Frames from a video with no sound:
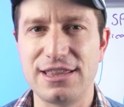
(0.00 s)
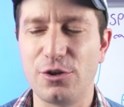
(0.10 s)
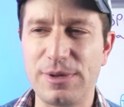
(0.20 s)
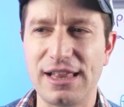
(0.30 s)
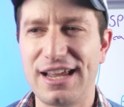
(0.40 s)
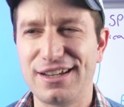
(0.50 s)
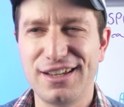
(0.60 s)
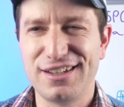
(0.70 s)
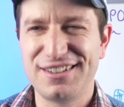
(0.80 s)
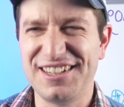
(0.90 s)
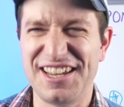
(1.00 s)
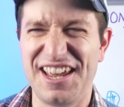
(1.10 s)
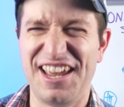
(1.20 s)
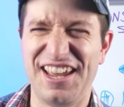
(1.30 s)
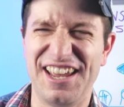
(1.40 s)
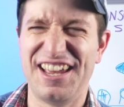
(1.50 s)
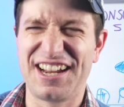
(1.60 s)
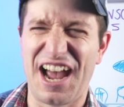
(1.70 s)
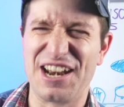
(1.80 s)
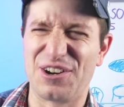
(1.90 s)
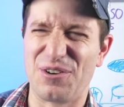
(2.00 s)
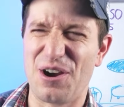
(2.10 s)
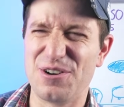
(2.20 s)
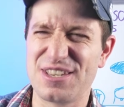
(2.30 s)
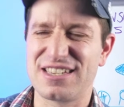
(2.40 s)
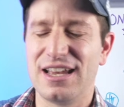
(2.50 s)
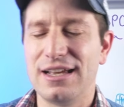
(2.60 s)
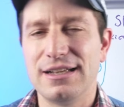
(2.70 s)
And they'll be like, kind of gross.